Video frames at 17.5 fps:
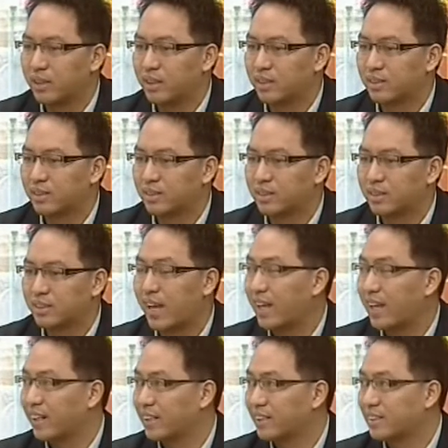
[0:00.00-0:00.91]
uh,
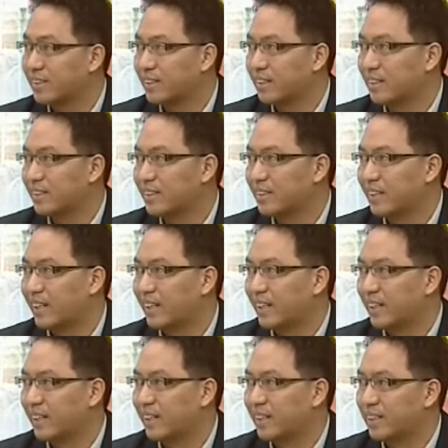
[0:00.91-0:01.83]
style is, is
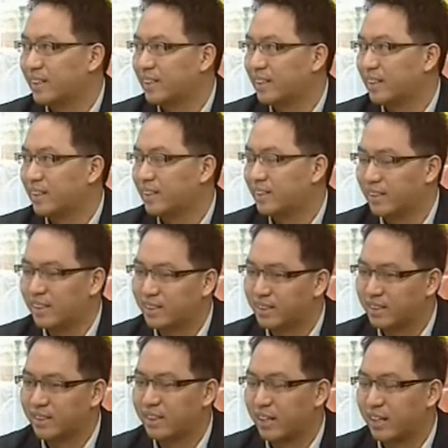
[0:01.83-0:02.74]
really uh,
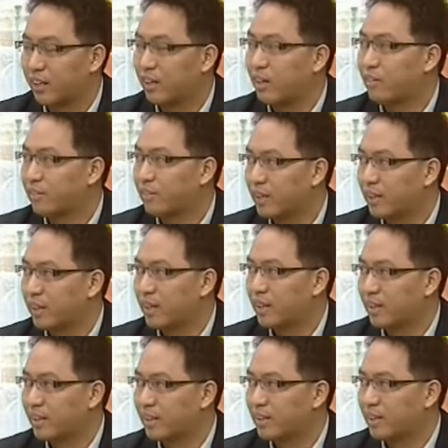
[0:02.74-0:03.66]
taken off
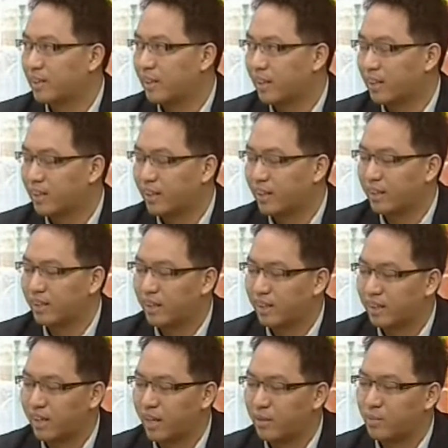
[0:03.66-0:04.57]
uh, that,
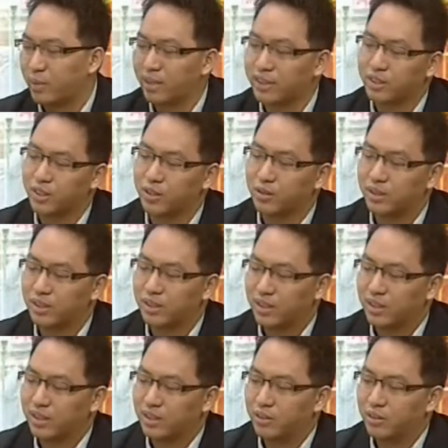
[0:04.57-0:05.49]
that time. So
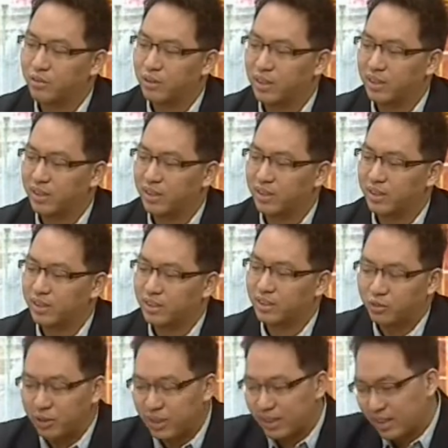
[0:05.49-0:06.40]
we,
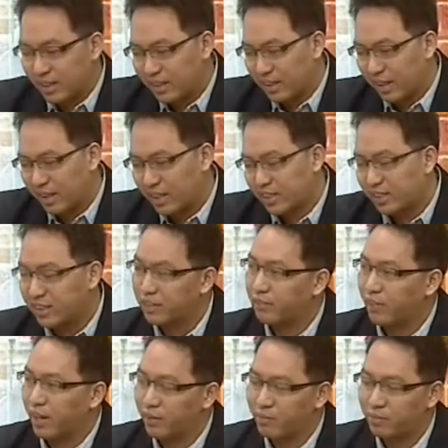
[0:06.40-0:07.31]
so we actually
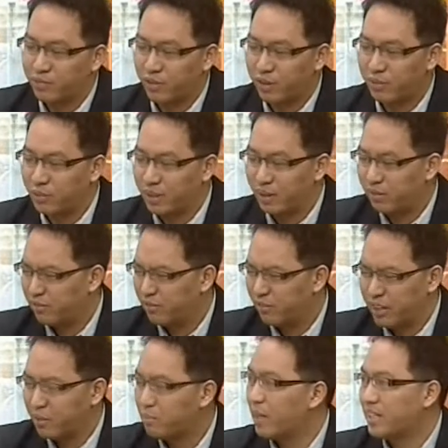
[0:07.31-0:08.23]
developed from a
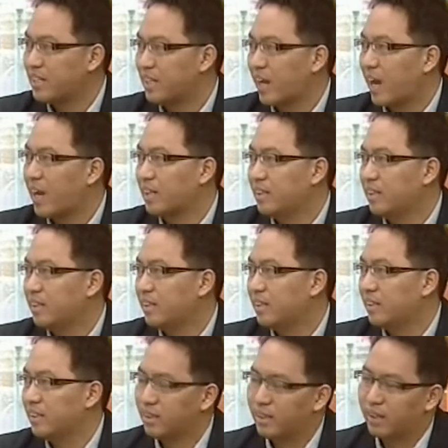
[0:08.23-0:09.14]
very basic
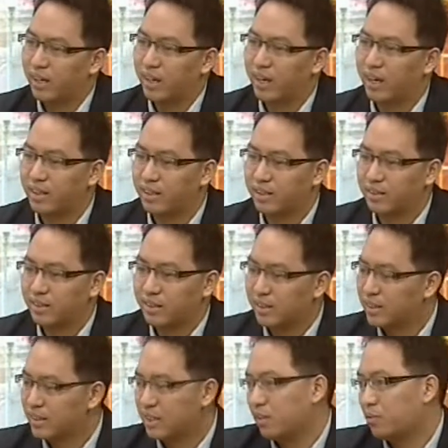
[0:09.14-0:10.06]
idea and
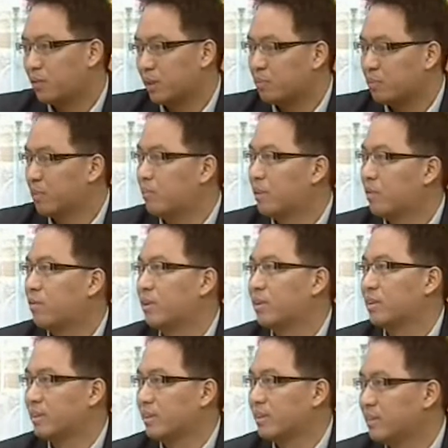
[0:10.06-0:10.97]
see what people
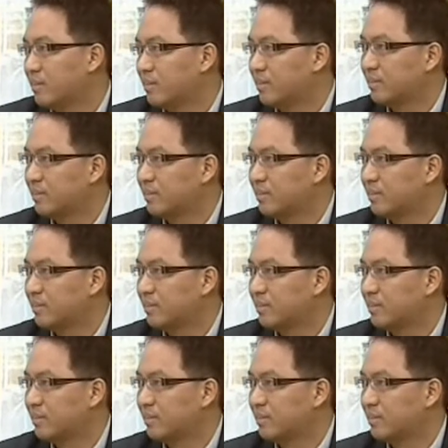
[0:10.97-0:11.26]
wanted.